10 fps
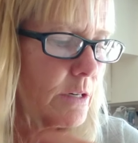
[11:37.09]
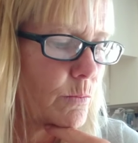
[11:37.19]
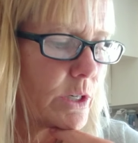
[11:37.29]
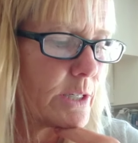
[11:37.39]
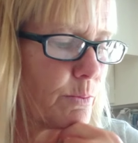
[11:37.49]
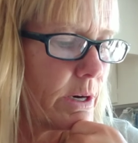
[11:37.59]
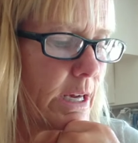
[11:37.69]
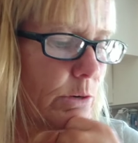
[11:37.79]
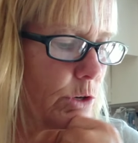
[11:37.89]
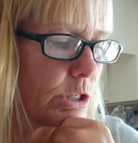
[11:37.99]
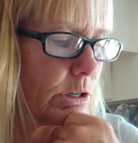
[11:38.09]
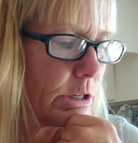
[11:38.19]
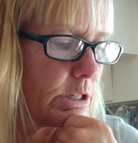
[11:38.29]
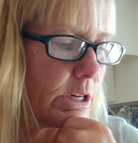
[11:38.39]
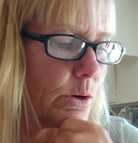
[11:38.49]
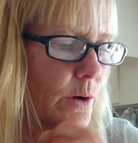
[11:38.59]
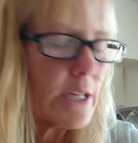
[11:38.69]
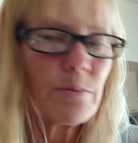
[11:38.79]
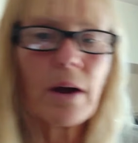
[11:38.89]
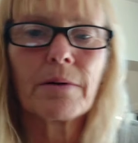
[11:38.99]
which is pretty huge. So
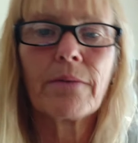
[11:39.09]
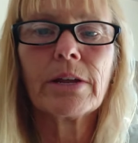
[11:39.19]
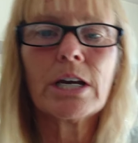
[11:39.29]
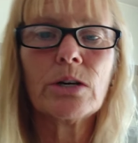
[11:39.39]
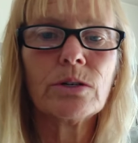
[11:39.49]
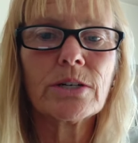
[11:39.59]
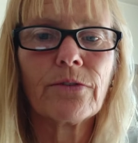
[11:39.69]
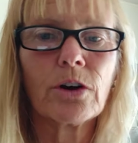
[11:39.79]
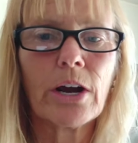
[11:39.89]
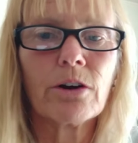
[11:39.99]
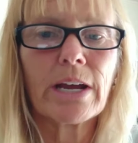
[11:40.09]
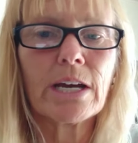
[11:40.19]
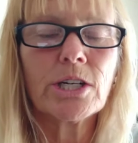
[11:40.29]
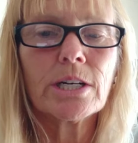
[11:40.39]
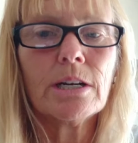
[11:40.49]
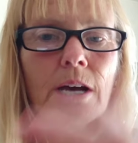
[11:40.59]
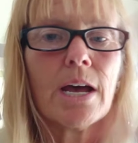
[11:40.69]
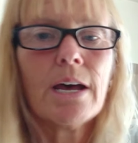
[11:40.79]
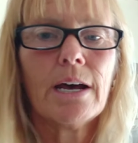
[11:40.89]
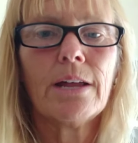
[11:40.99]
it's primarily used for irrigation
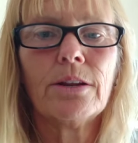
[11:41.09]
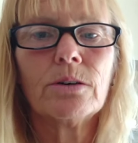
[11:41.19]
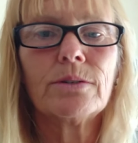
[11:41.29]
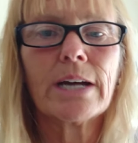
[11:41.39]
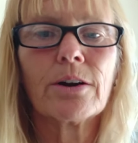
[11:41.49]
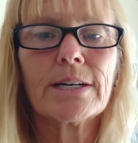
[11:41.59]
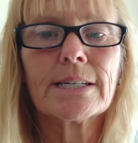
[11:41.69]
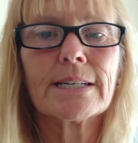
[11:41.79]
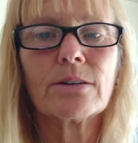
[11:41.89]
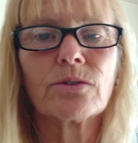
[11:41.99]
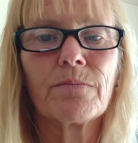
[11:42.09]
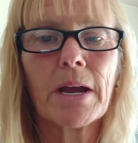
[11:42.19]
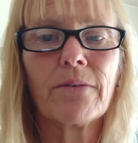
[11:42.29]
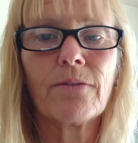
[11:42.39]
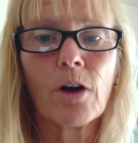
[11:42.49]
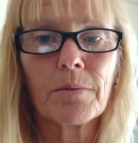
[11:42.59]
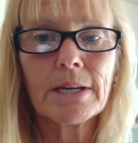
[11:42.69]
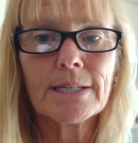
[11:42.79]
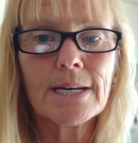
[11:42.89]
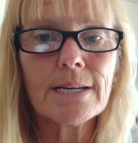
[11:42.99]
in those areas because those are big
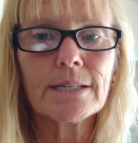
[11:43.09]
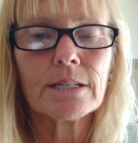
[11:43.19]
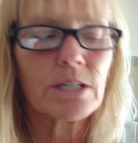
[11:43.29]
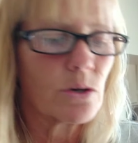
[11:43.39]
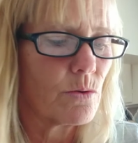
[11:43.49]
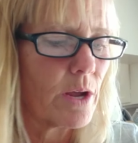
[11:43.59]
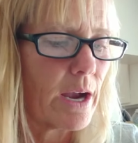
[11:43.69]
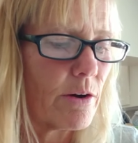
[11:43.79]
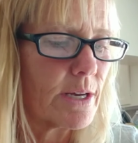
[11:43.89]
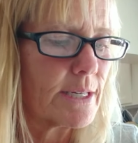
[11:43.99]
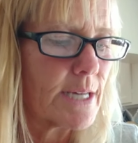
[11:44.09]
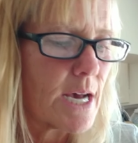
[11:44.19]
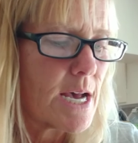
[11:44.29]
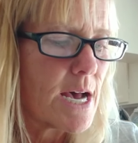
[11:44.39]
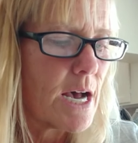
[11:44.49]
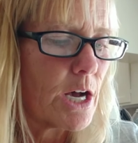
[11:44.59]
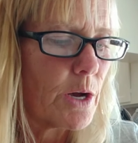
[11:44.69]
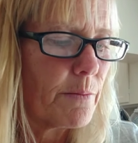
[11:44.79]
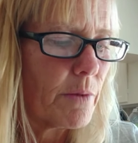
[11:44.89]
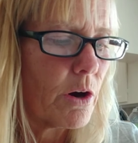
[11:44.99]
farming states, and so the areas
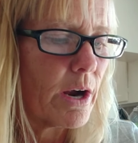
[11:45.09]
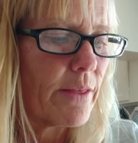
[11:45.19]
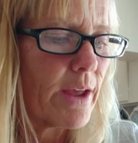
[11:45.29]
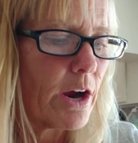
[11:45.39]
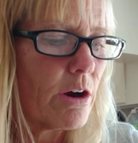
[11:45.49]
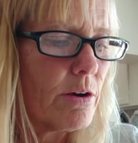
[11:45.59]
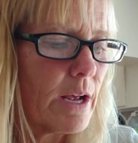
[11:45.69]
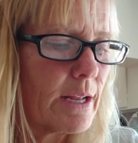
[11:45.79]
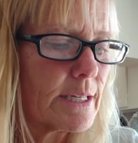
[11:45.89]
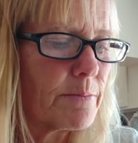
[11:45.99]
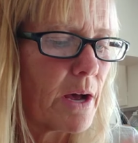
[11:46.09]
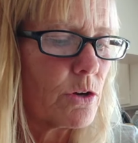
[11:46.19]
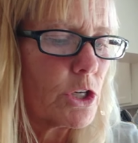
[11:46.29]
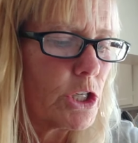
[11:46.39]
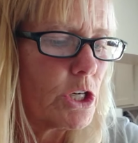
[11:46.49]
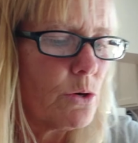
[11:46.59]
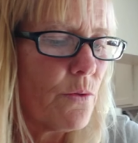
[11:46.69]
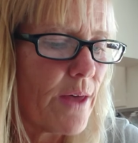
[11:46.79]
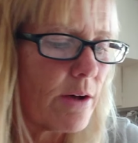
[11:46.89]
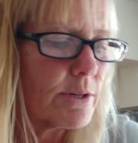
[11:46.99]
are there, and it's about
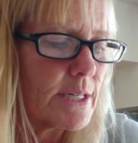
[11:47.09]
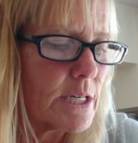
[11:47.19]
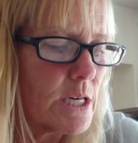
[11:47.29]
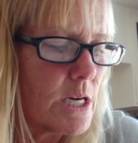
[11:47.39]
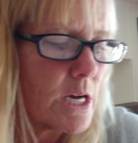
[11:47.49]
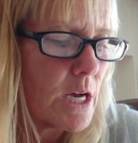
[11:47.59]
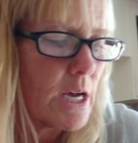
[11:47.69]
2,000